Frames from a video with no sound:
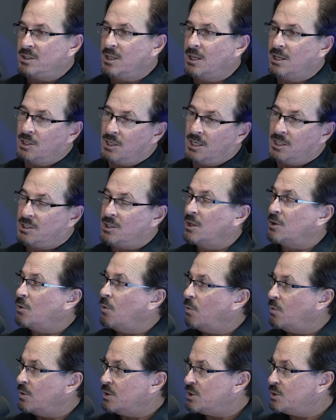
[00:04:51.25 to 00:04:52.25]
that he sent the
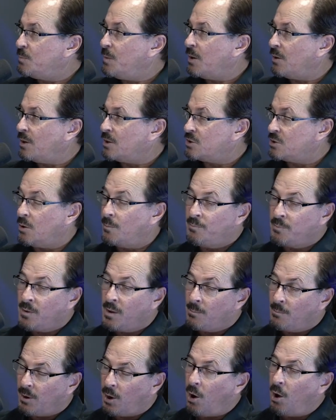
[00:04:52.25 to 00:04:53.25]
holy spirit so
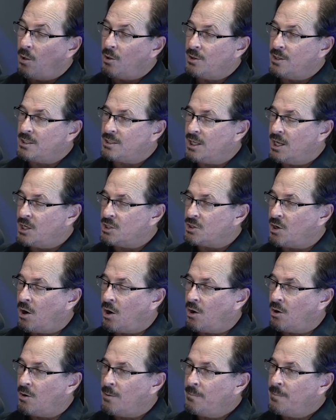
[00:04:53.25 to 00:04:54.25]
but all of these things
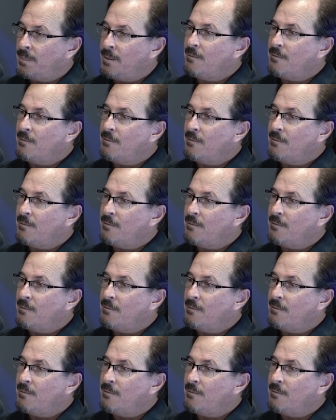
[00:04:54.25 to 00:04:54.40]
are